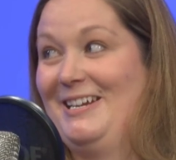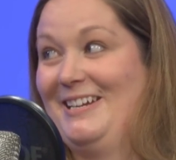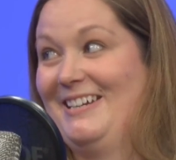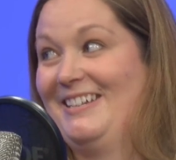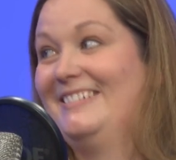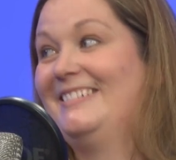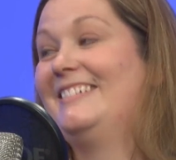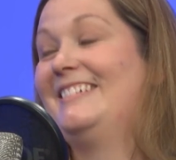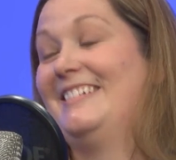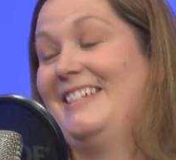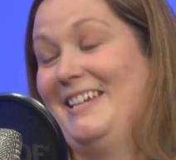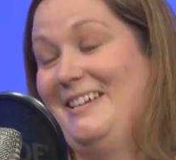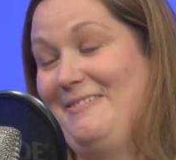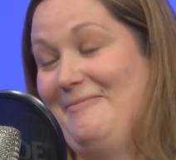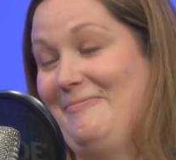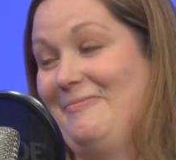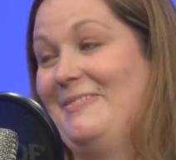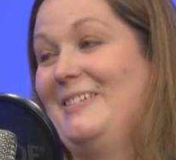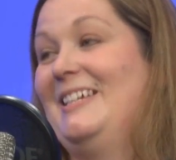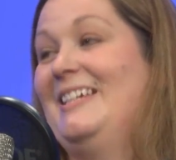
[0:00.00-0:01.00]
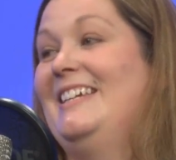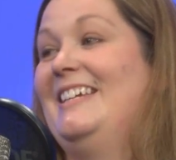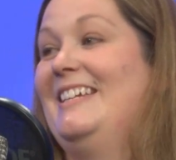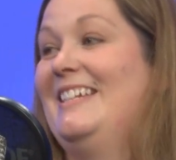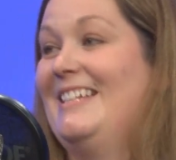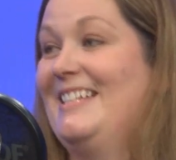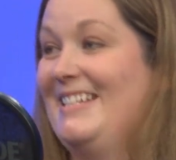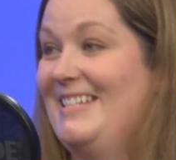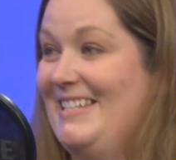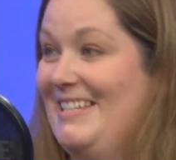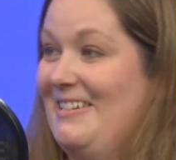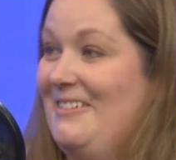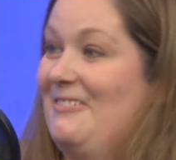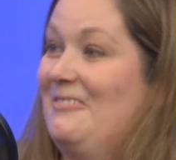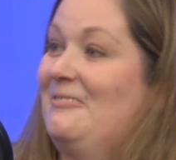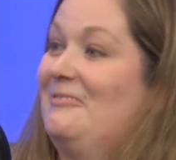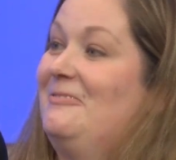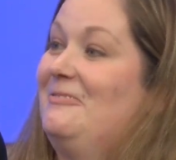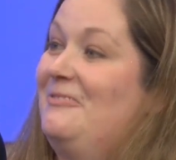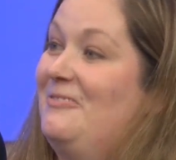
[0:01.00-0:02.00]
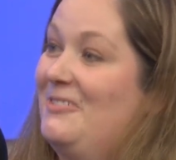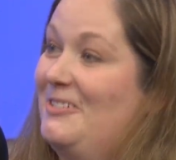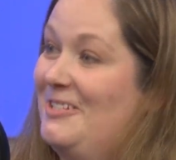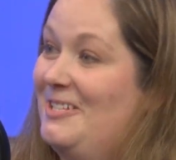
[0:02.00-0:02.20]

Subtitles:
here." Yeah. So for